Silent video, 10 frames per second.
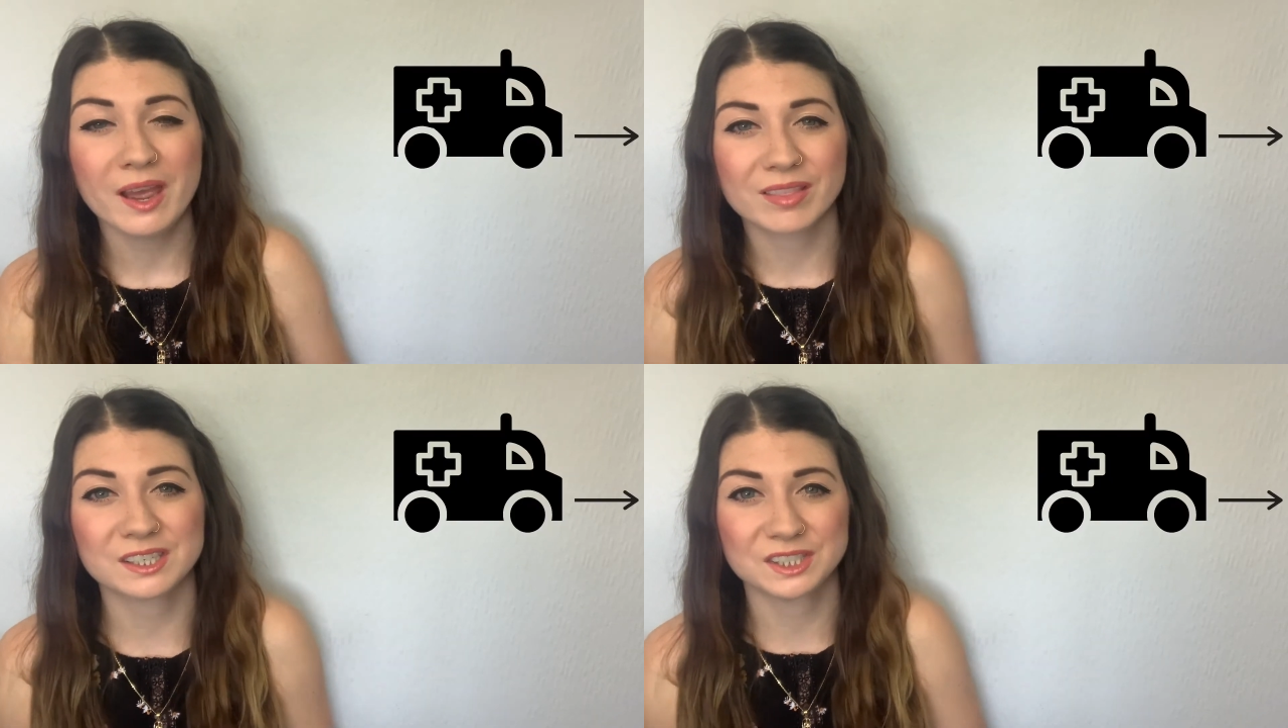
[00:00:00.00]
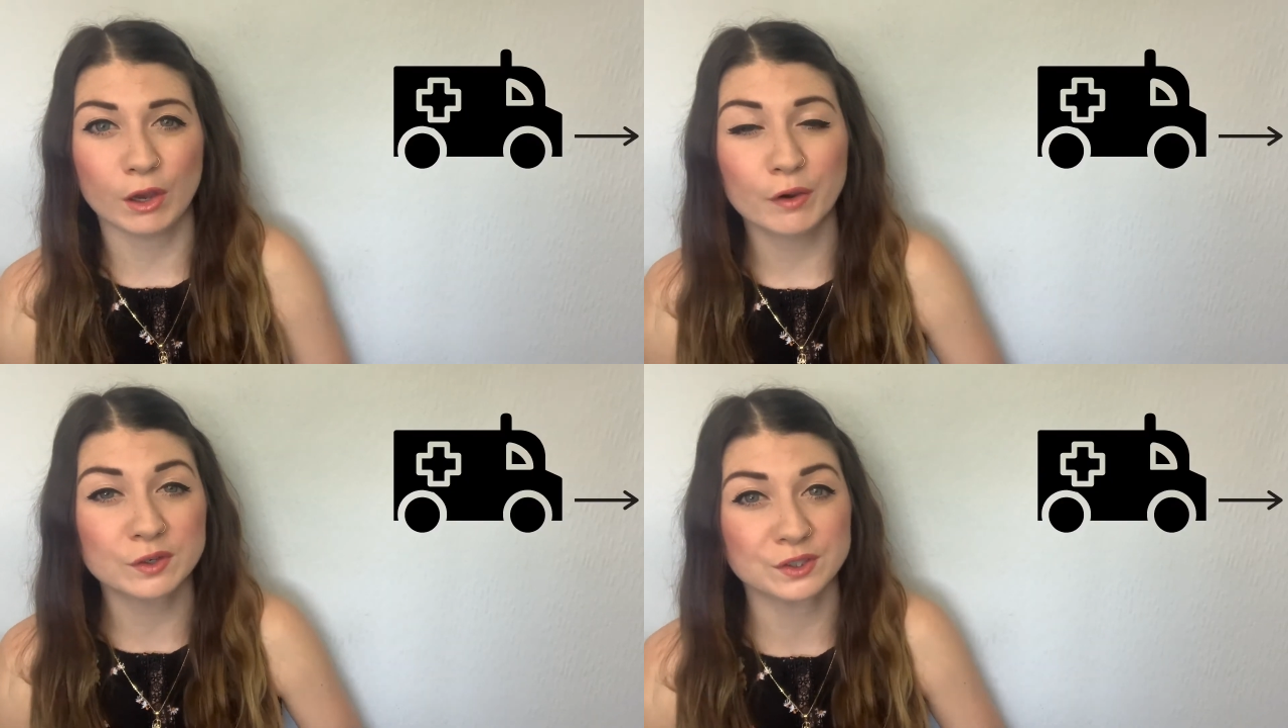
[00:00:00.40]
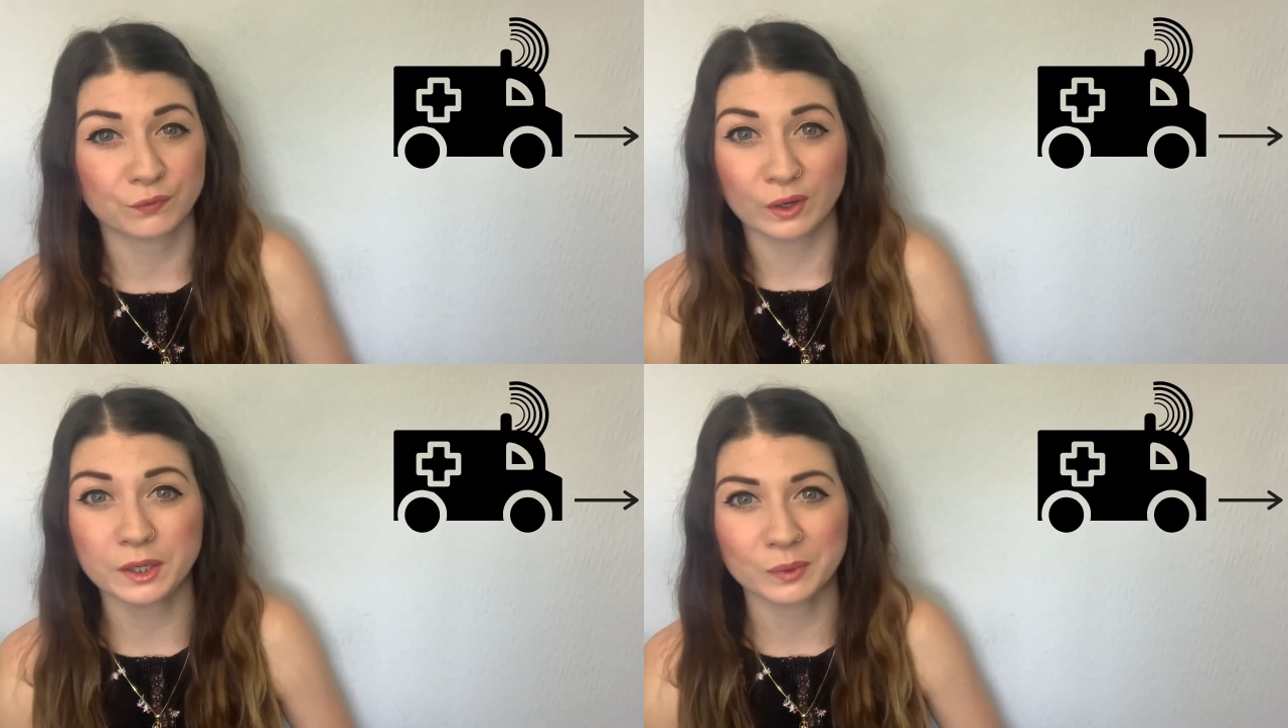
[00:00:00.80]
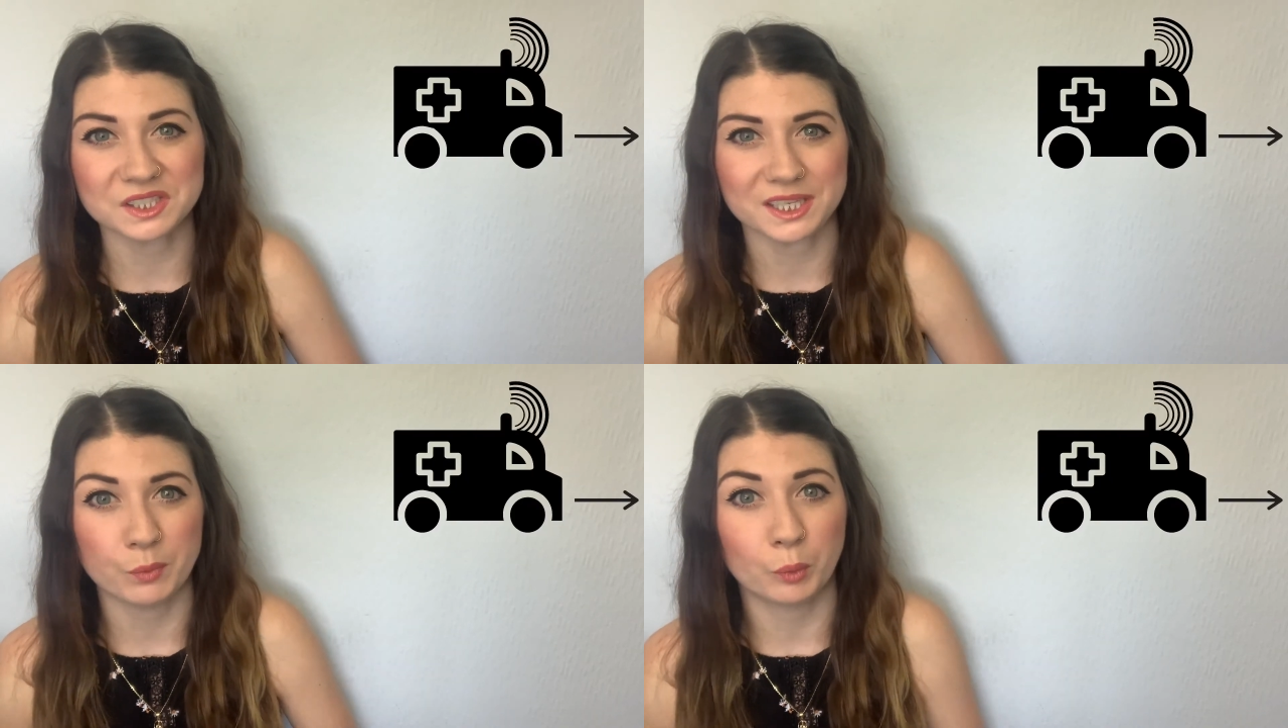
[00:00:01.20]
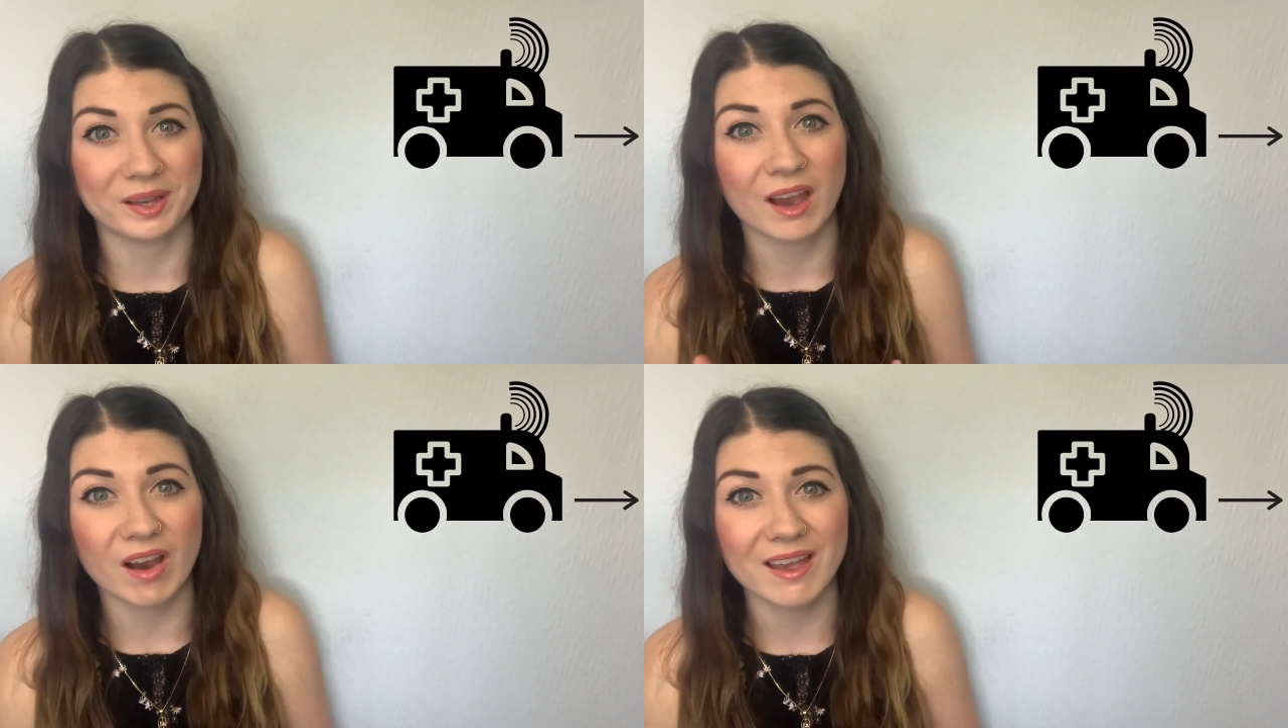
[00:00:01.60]
the siren's frequency will be
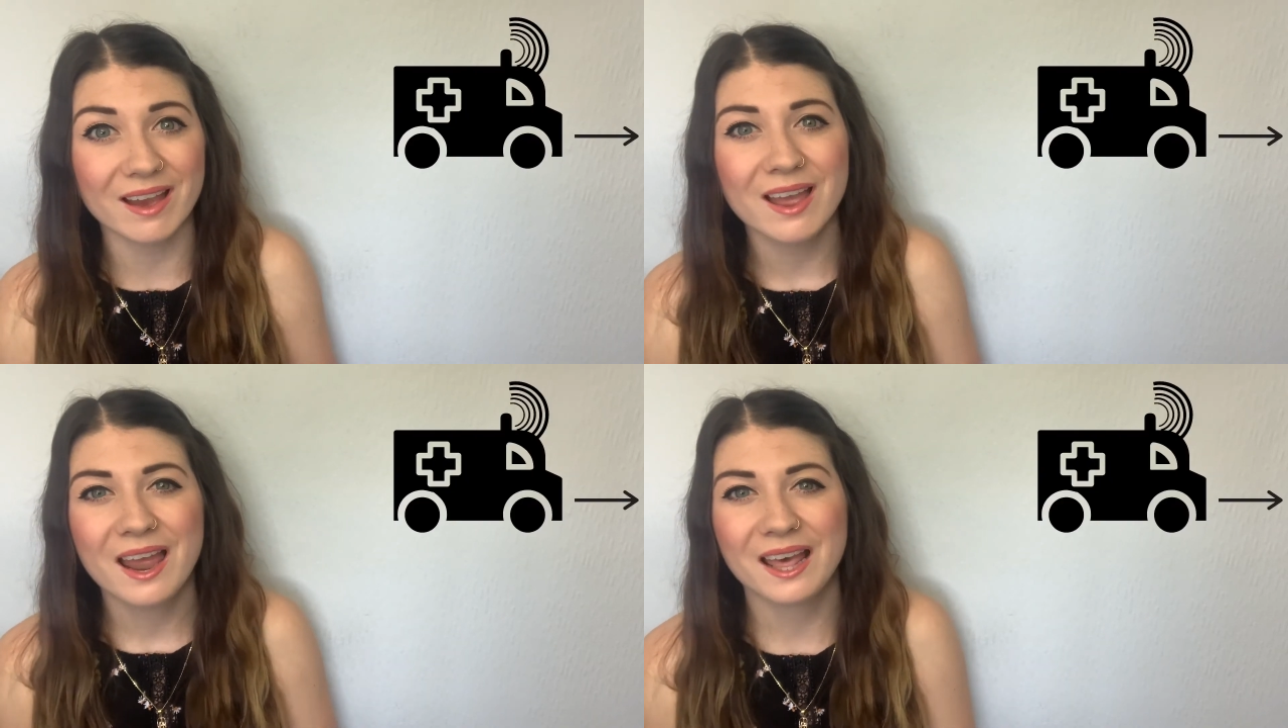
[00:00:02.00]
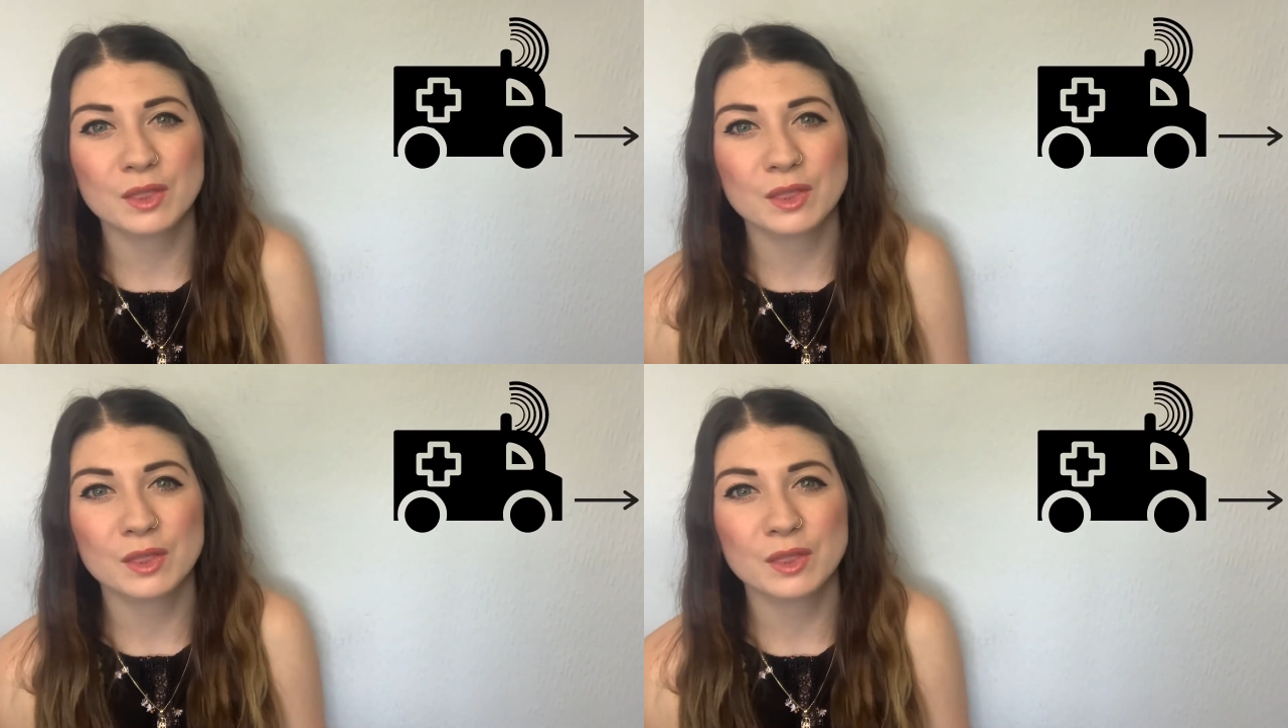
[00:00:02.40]
higher and